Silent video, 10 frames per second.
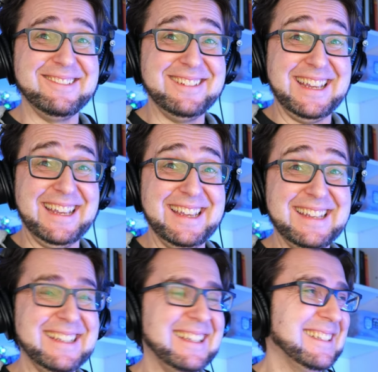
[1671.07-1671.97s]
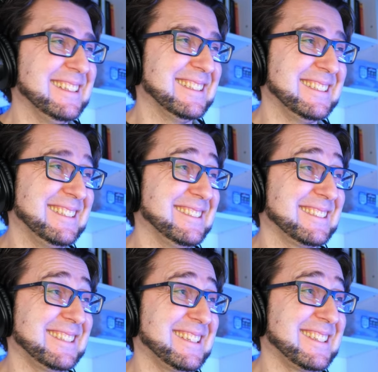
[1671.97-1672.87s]
okay, this
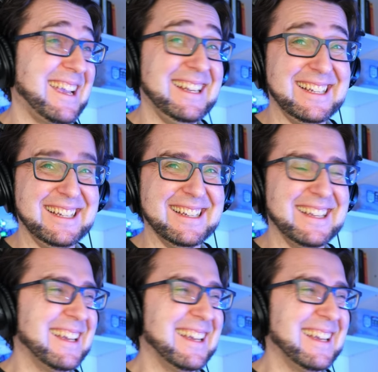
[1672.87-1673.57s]
is exciting.